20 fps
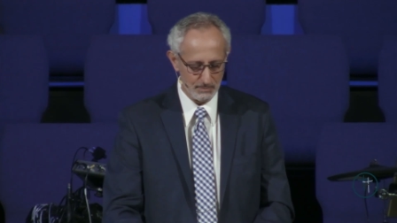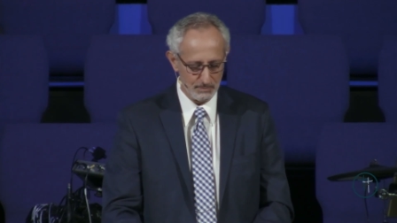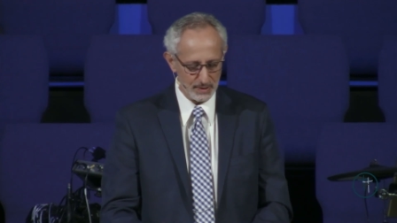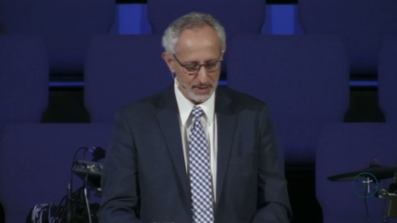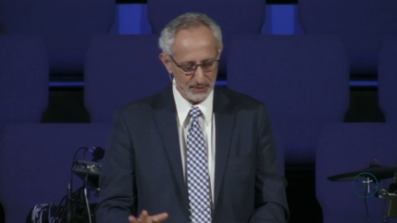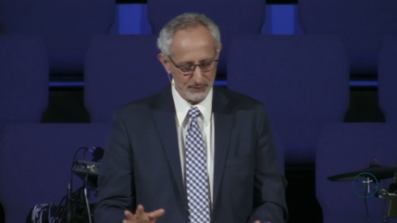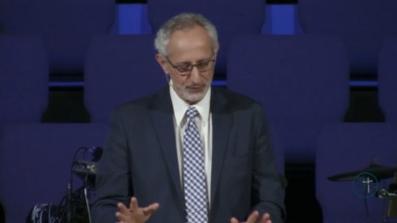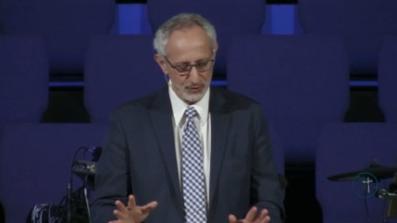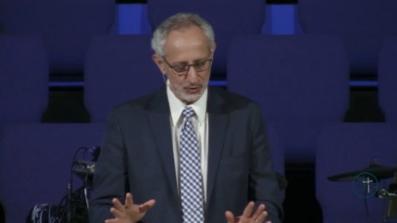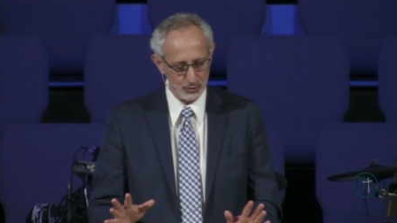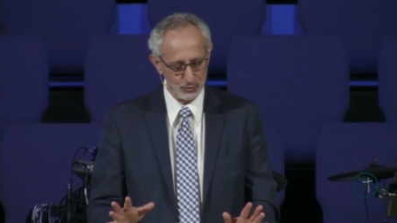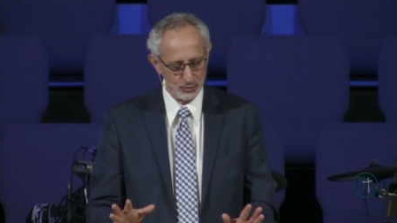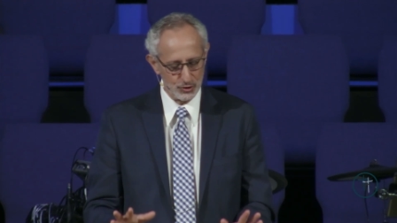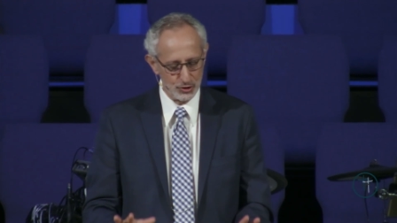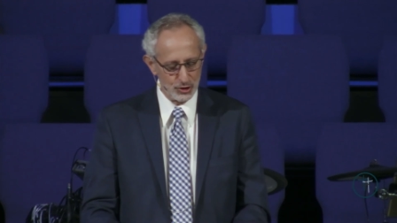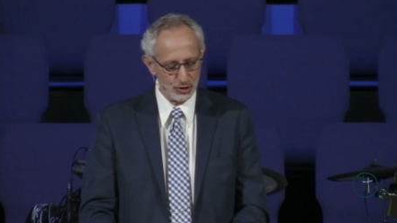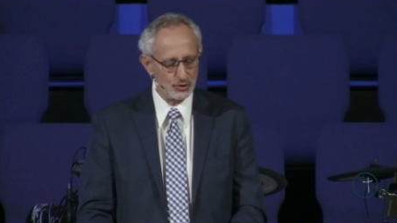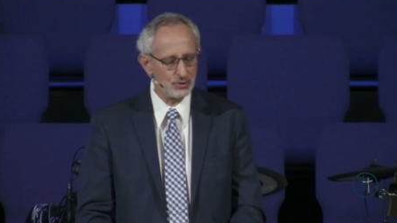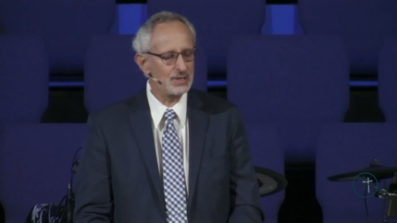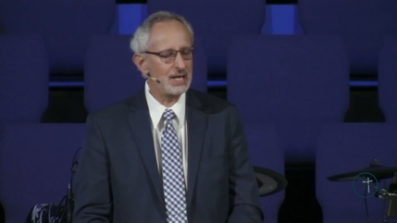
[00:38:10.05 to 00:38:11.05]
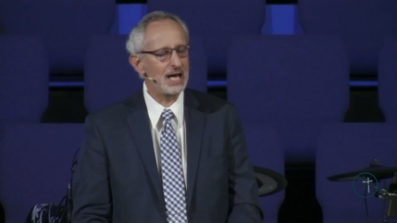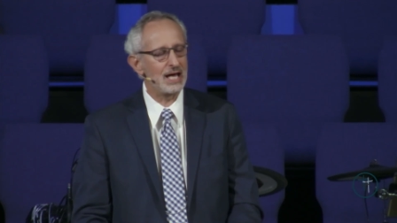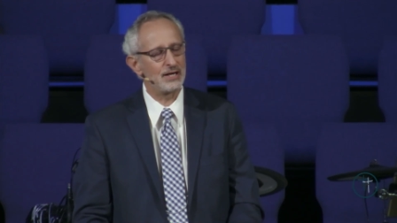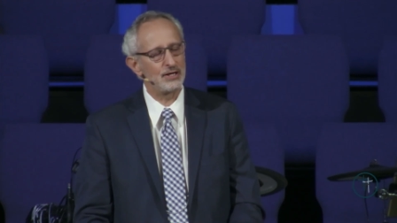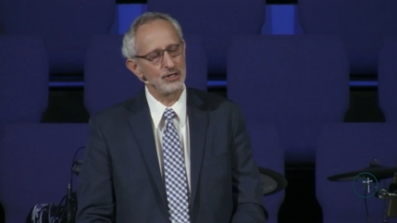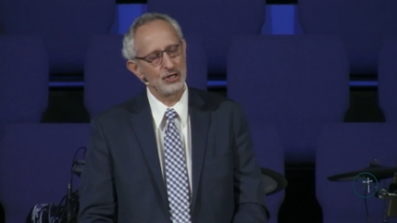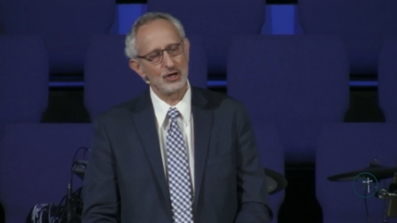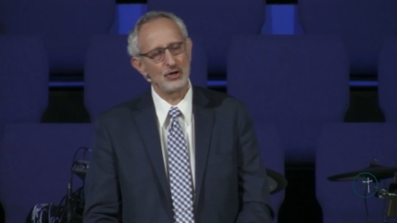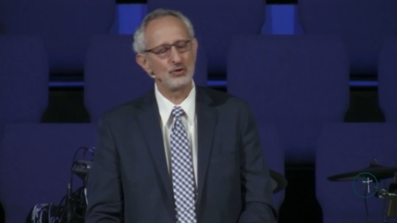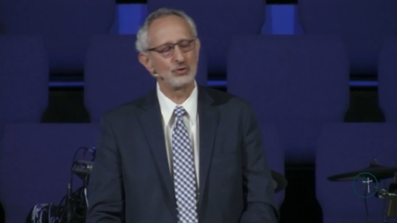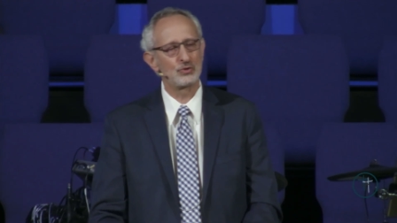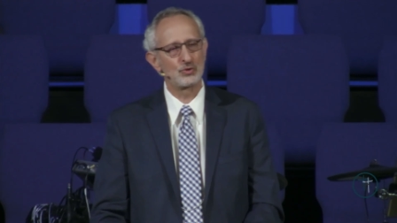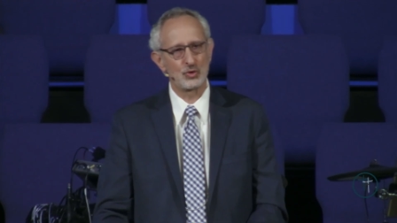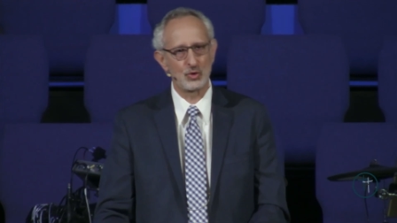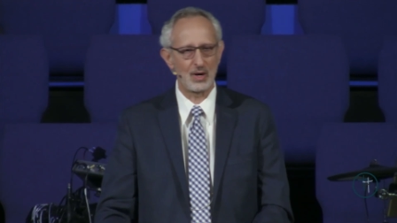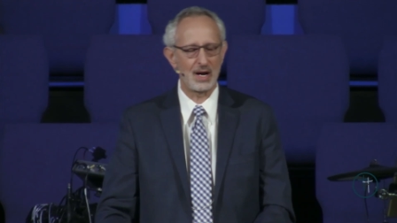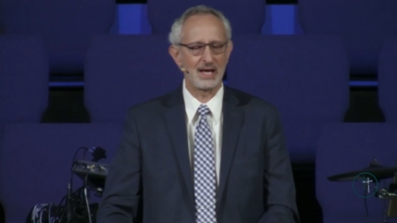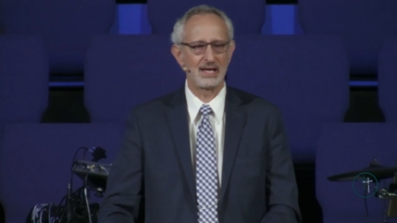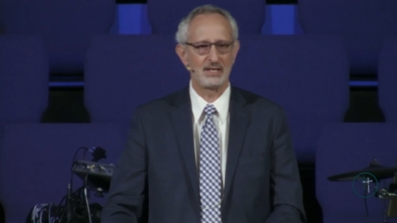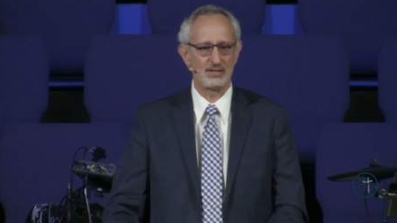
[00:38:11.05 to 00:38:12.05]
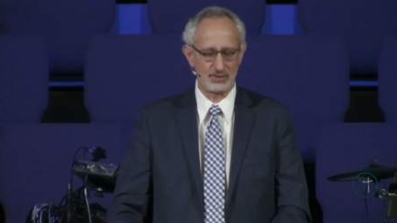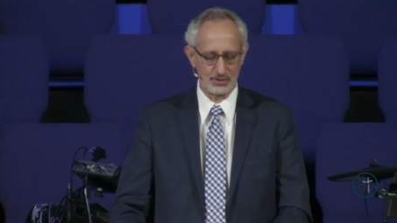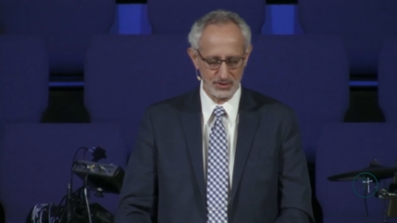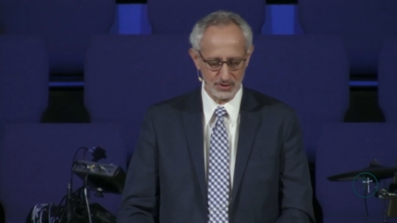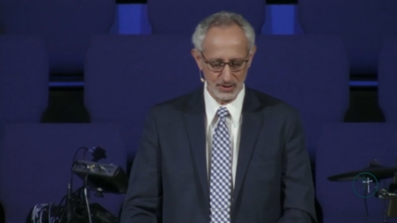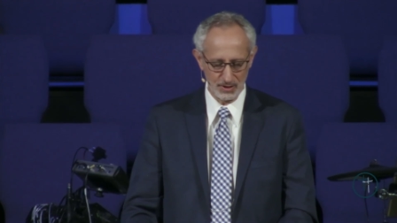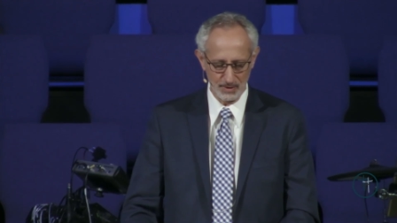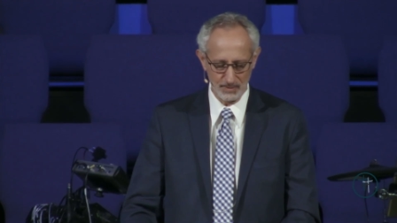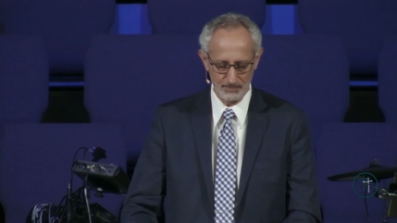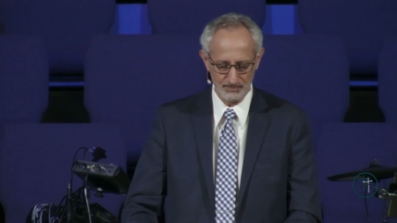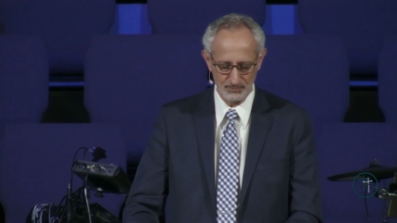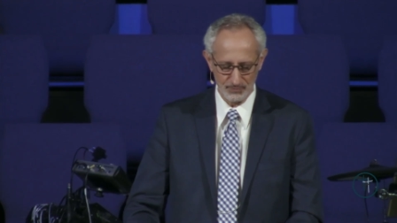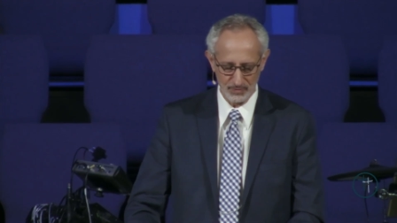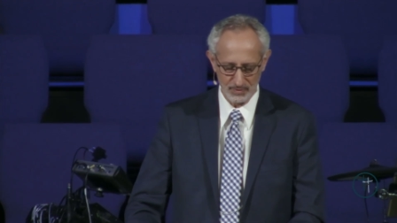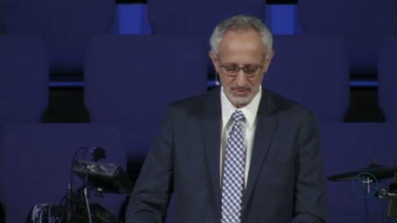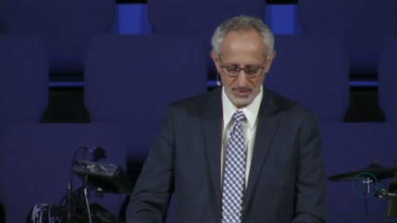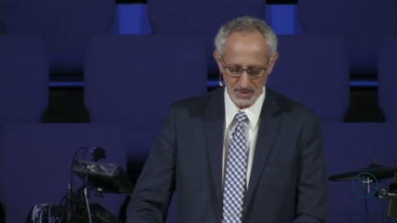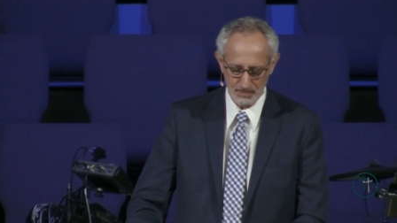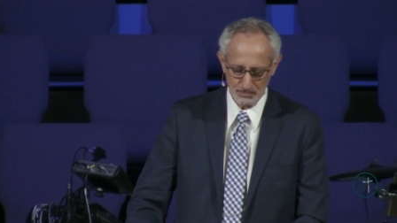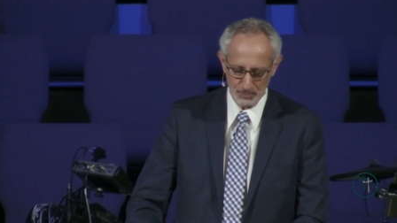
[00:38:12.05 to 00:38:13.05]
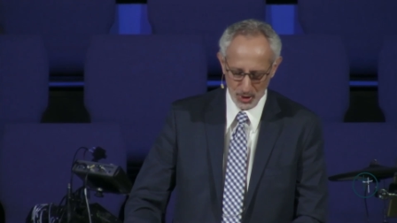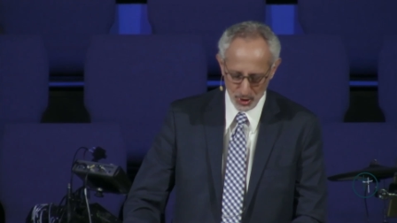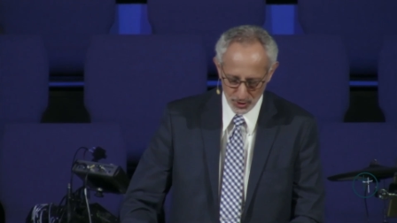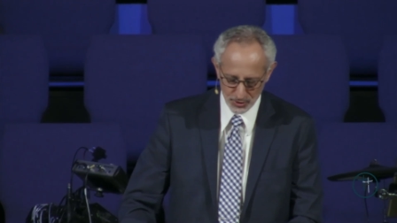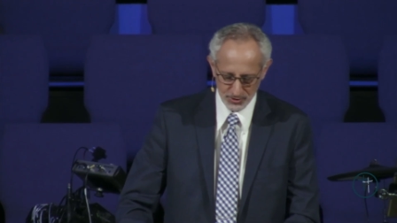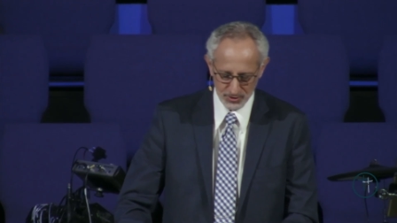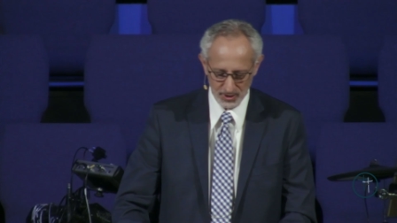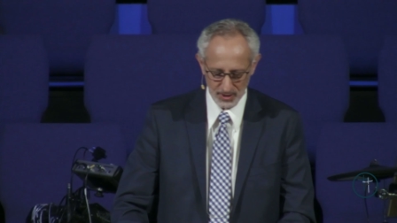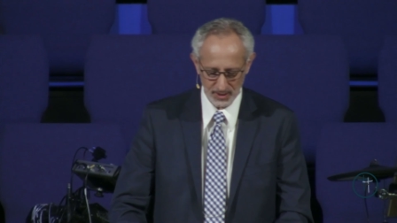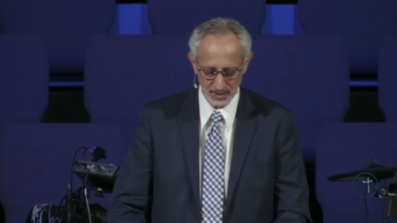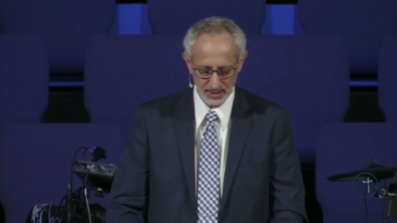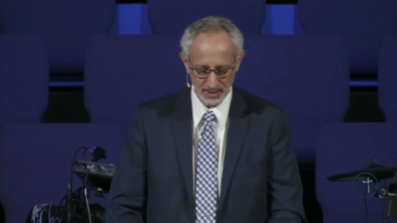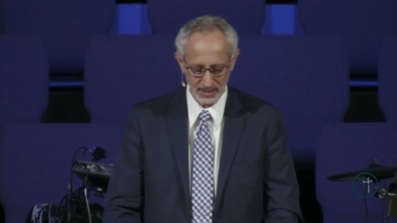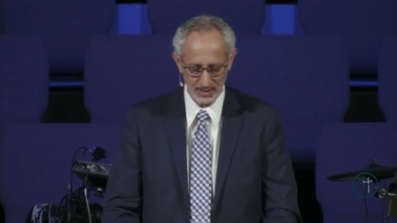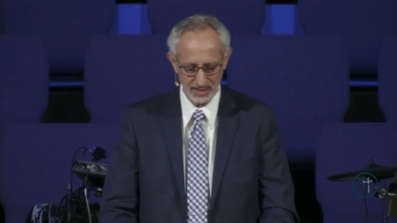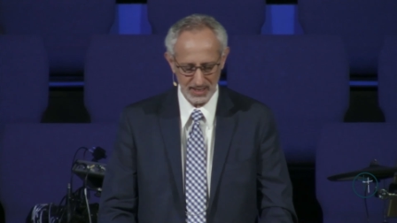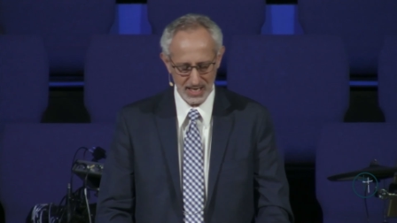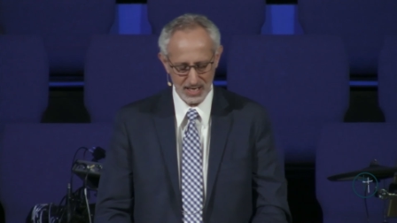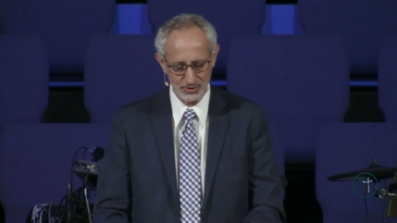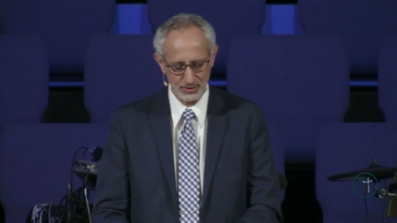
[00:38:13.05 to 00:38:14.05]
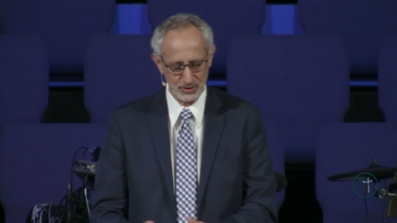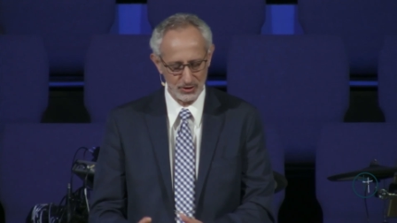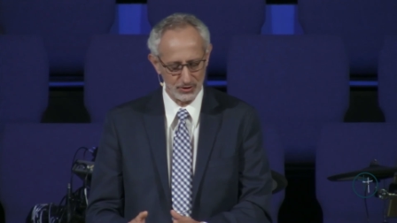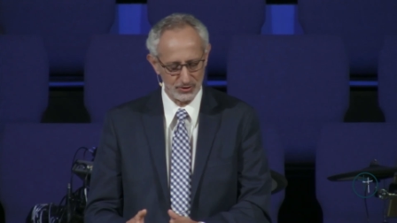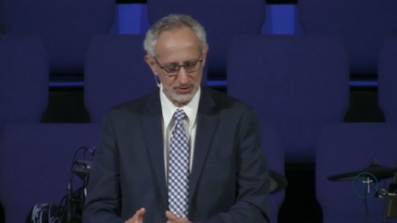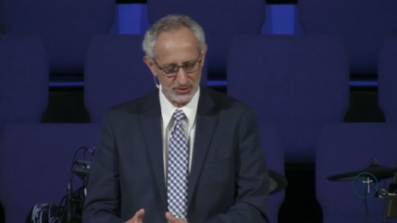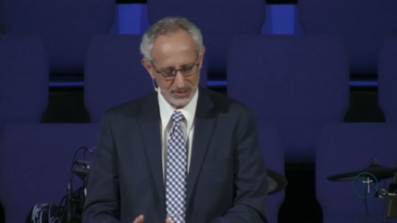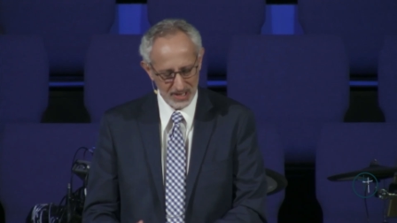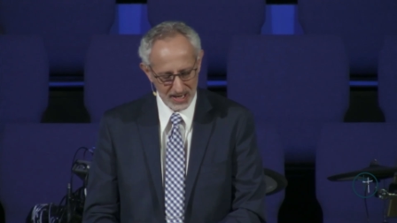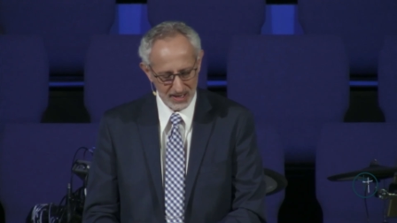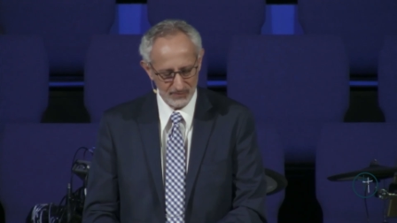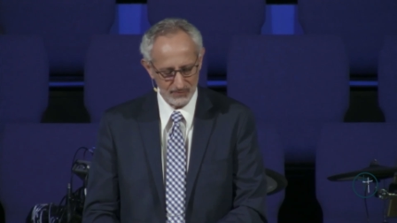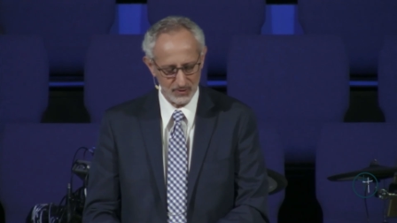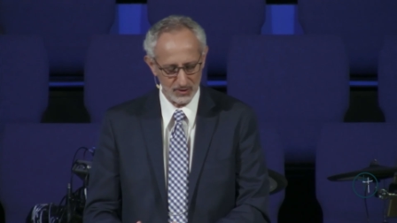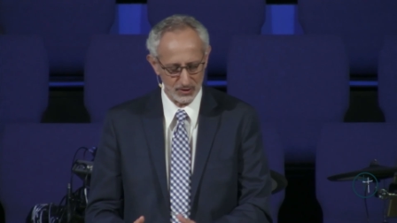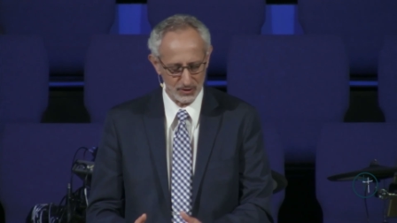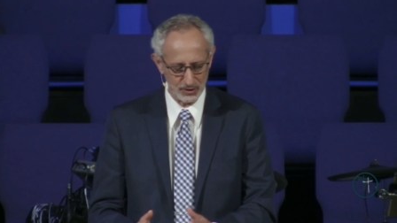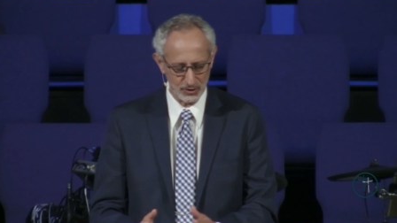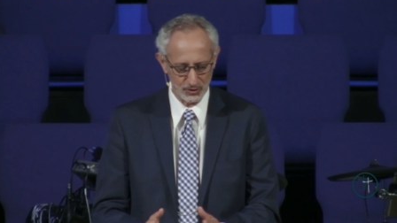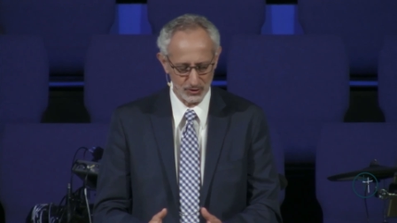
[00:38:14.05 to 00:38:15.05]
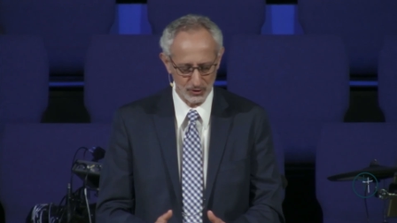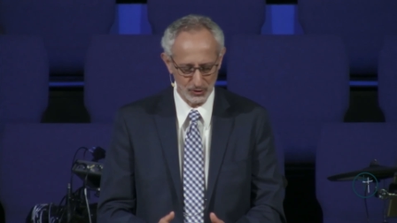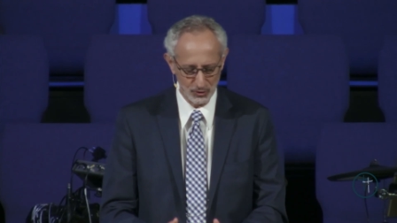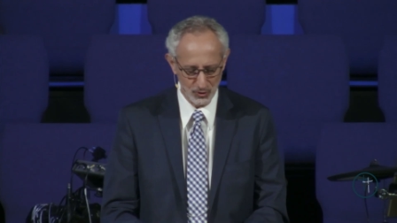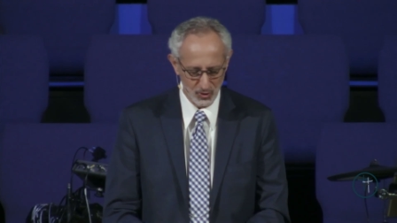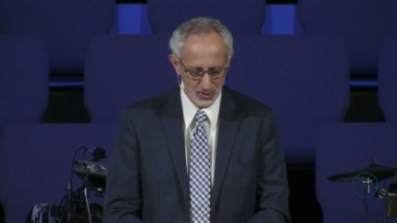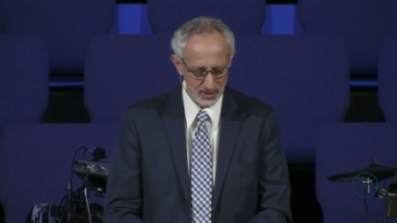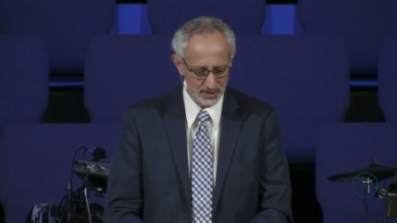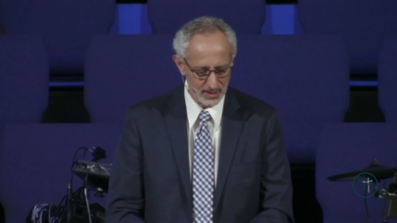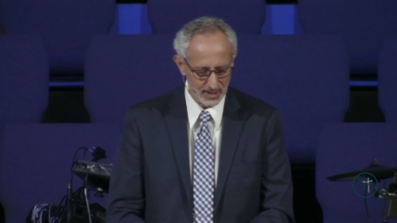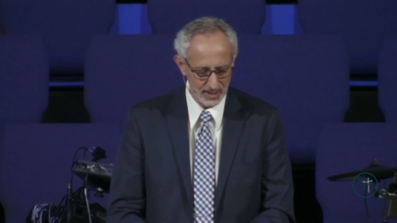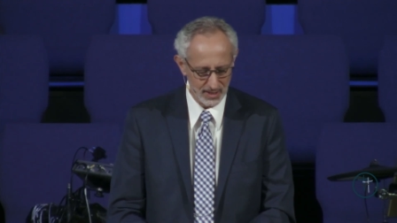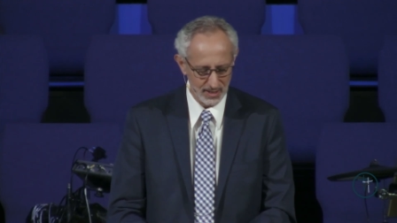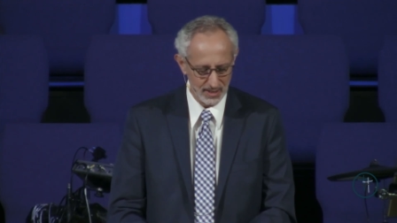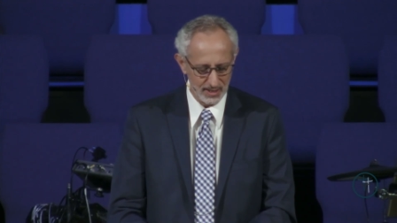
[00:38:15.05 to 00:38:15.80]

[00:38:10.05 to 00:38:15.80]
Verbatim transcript: But if you do not know Christ personally as your Savior, your Lord,